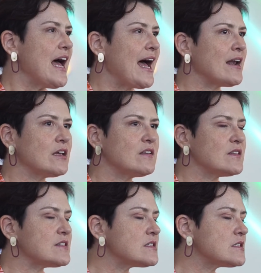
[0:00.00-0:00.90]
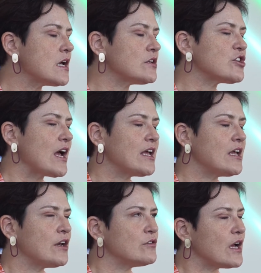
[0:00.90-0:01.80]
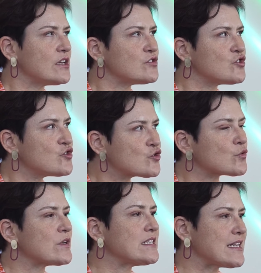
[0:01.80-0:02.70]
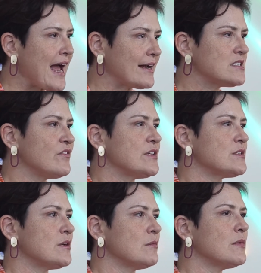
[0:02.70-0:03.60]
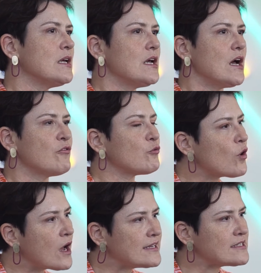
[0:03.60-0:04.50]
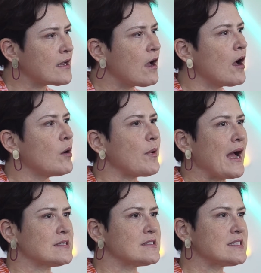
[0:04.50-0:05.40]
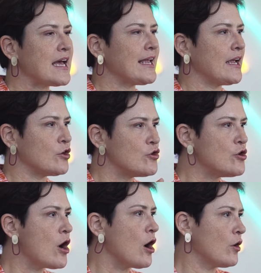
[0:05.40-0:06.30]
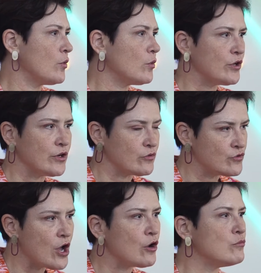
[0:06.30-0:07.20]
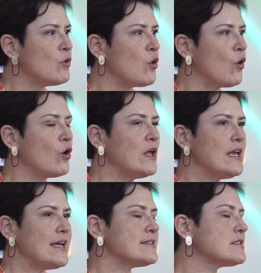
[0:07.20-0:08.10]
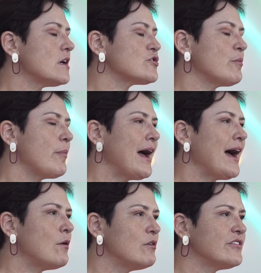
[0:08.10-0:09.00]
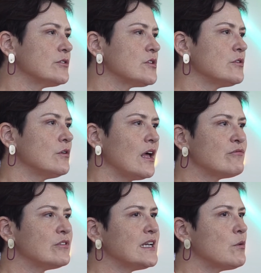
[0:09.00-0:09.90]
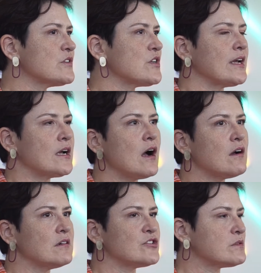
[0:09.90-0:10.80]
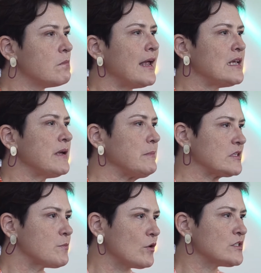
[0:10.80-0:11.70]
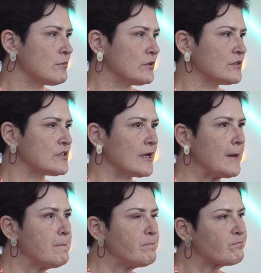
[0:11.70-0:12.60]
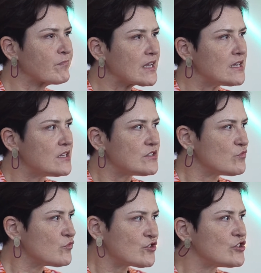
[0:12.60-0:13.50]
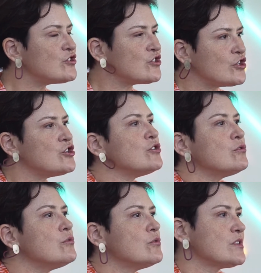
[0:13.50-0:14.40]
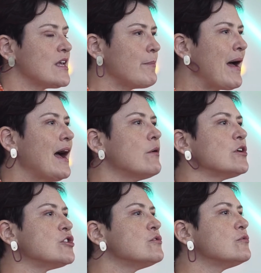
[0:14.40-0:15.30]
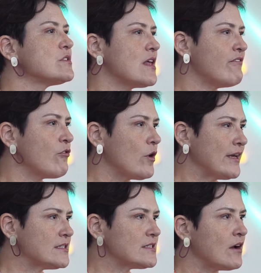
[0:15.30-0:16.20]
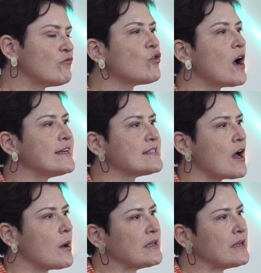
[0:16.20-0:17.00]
And I think it's such, street activism of rising up and saying no, no more is such a powerful tool. I really want to encourage as many people as possible to use their power, use their voice and rise up